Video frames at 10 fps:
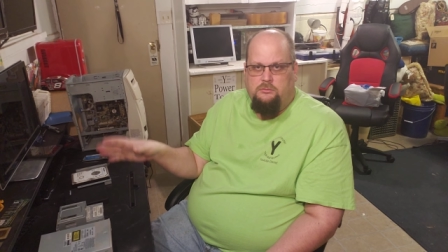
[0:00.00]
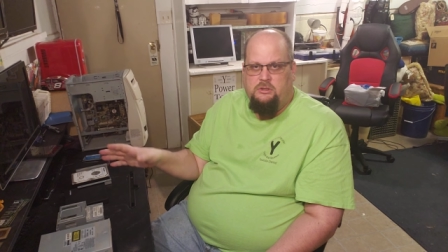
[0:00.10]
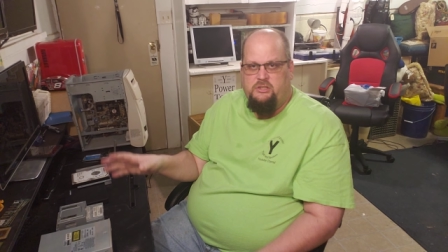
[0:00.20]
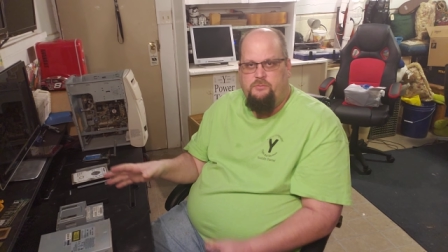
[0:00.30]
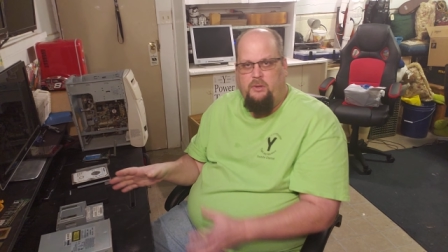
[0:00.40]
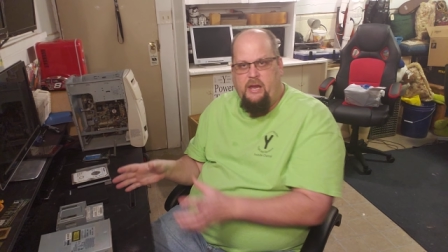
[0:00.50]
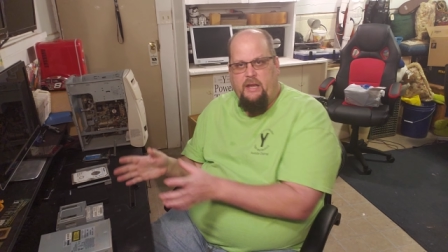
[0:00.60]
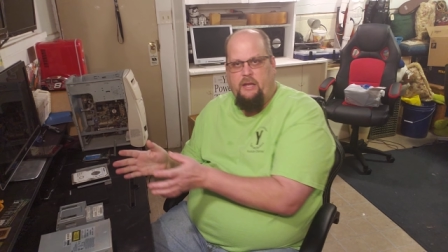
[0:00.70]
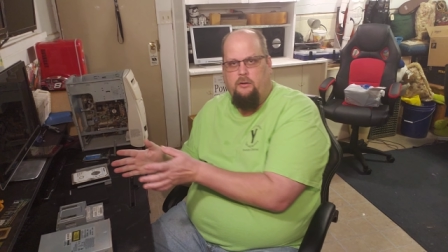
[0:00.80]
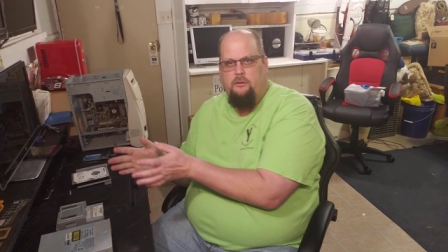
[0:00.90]

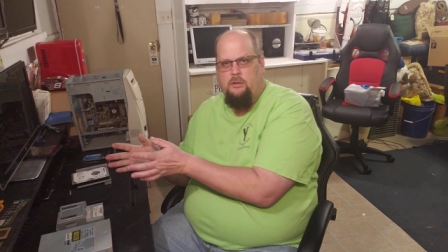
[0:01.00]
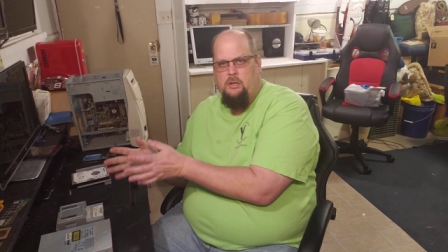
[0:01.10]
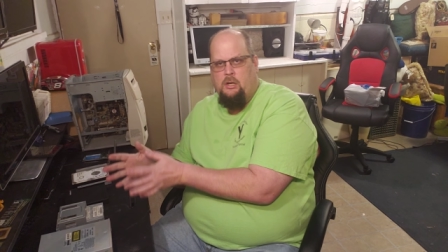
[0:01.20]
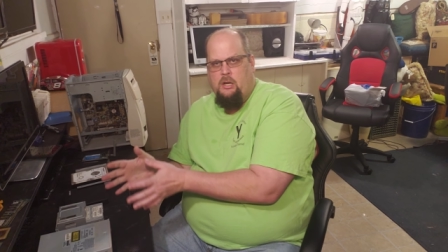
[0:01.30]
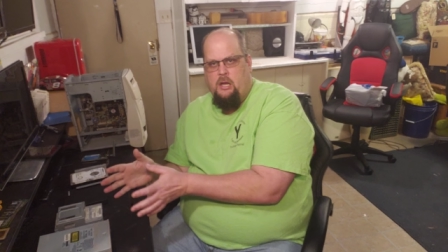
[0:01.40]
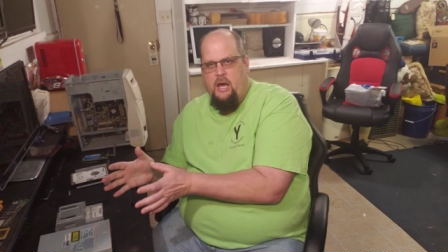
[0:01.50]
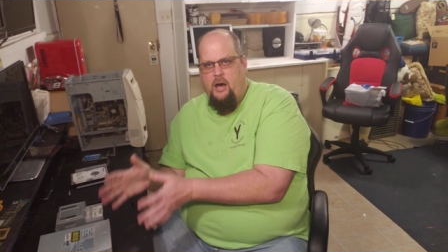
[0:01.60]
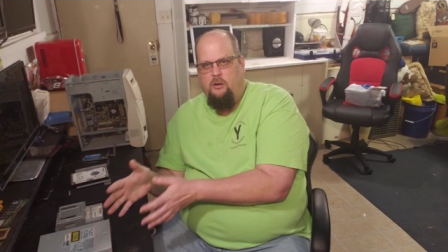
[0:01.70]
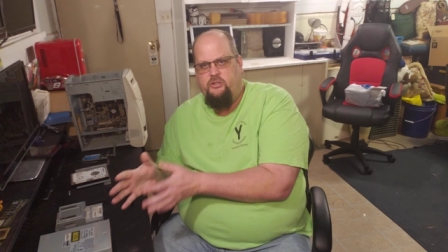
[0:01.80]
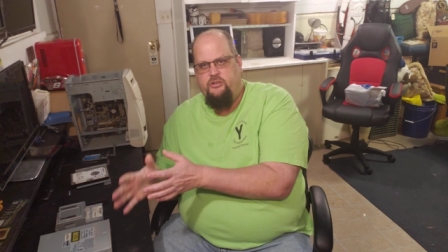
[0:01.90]
explaining
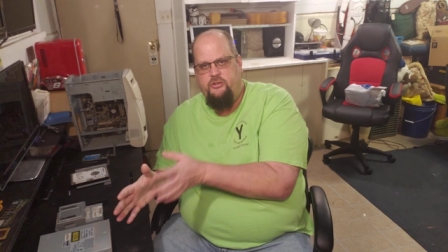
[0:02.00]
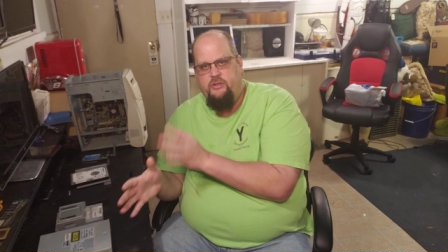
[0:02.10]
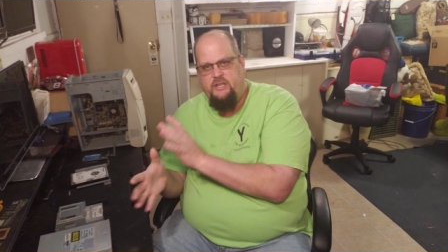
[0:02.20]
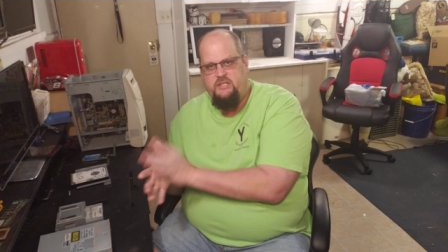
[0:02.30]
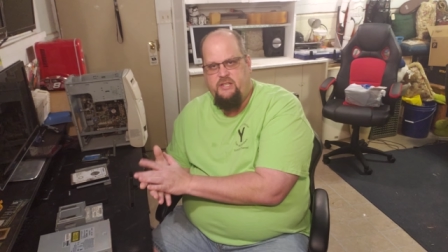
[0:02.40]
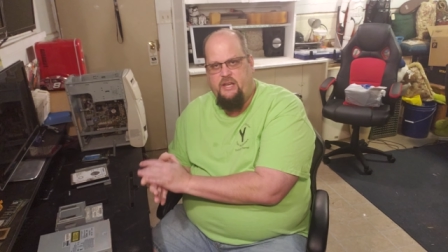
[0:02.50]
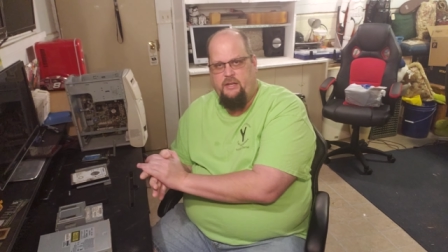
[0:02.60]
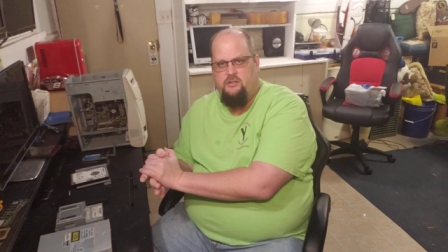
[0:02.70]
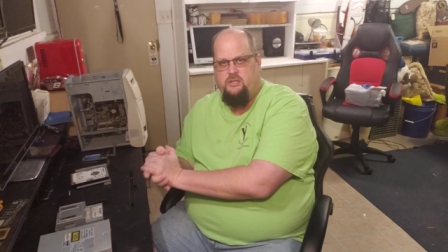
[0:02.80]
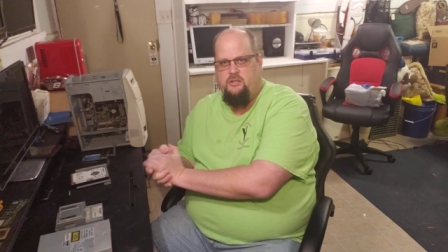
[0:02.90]
how to do these
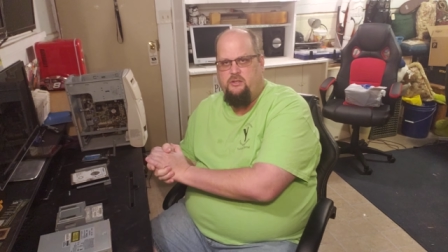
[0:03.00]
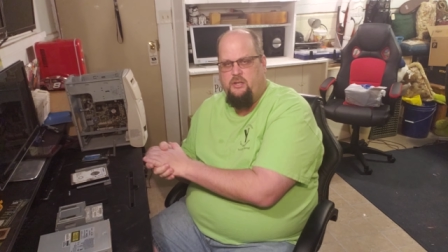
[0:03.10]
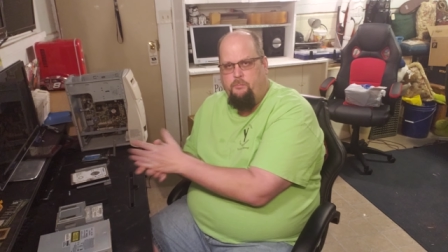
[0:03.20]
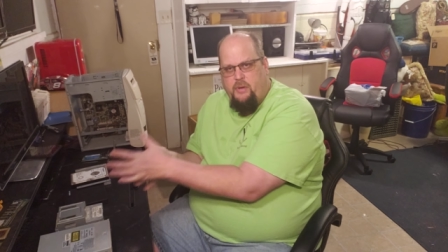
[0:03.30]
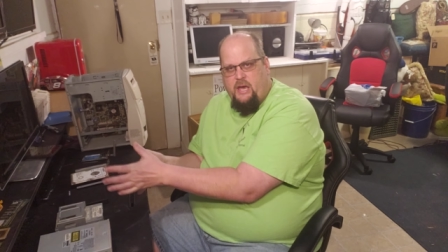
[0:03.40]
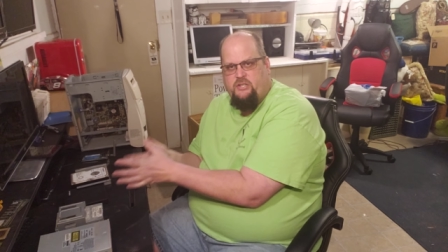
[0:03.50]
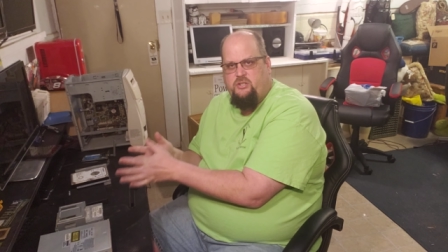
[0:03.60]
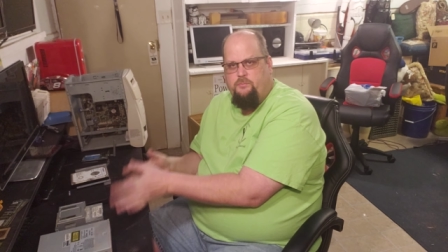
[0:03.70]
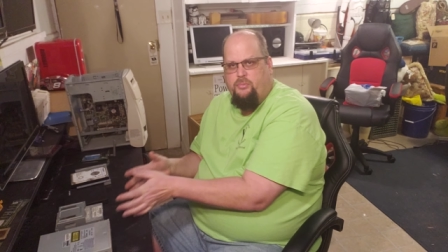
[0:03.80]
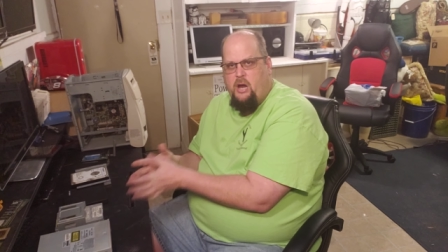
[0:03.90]
things, the
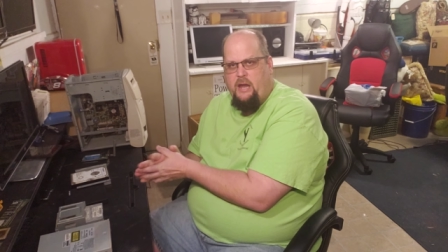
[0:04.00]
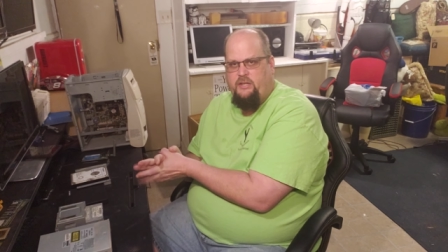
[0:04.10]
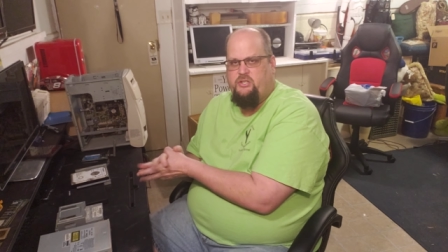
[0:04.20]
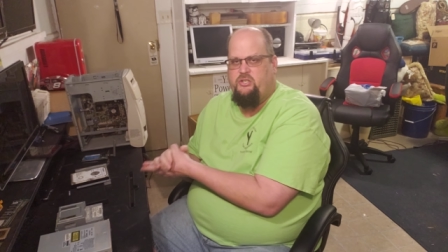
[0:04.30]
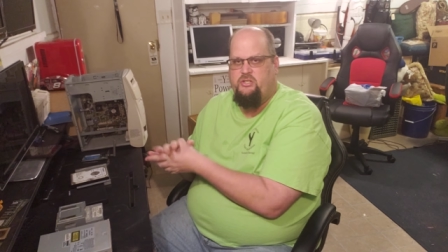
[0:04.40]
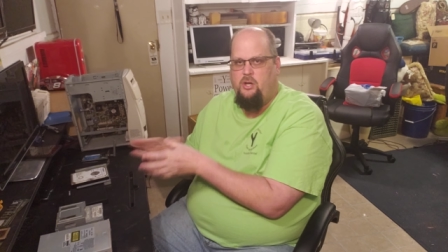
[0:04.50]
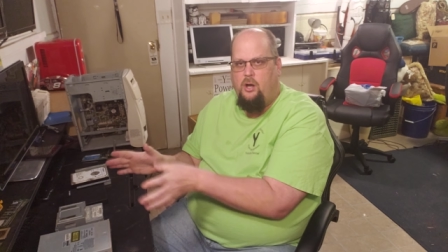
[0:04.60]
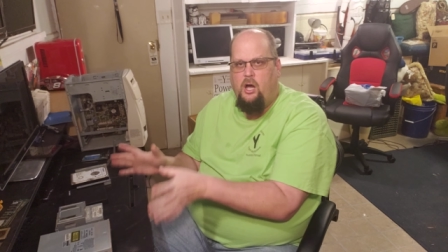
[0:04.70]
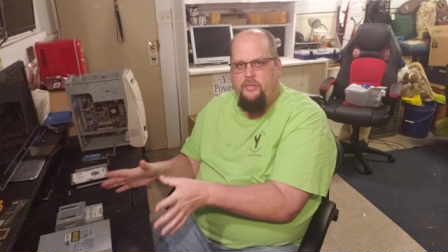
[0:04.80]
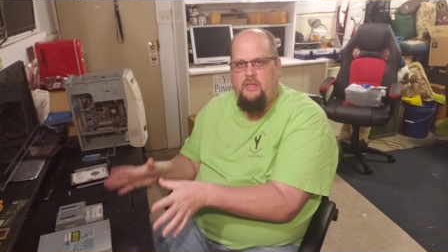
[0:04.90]
best practices
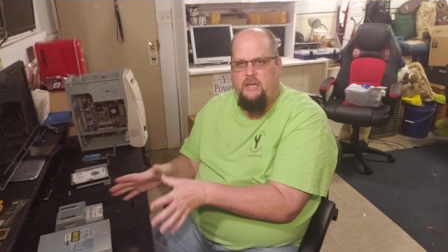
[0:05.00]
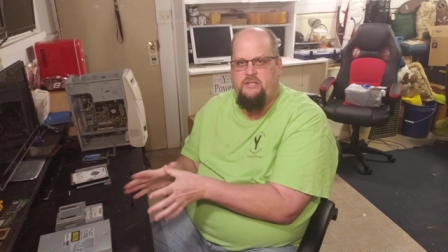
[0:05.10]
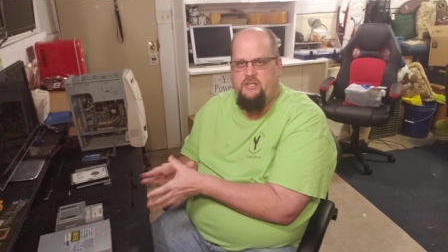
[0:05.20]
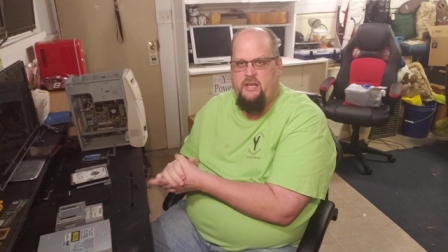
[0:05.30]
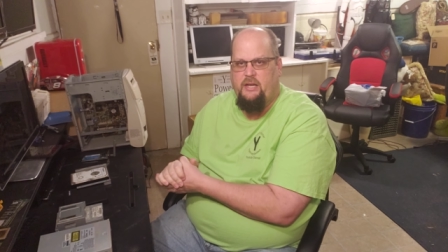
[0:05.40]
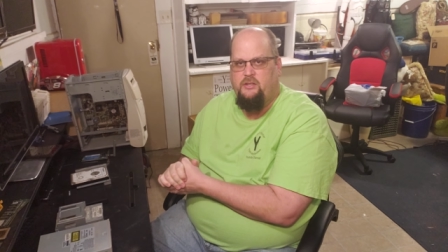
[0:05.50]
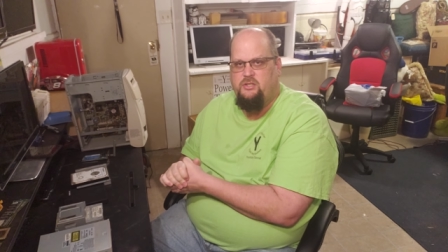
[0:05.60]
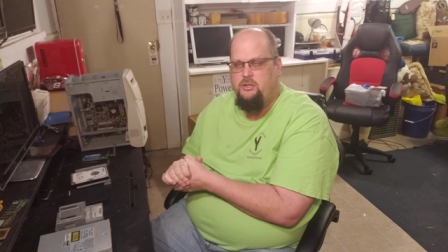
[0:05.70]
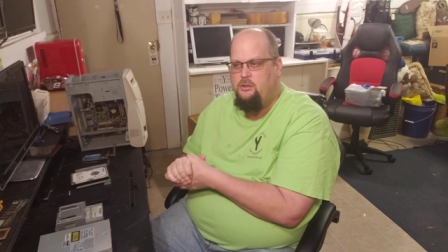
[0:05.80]
on these things.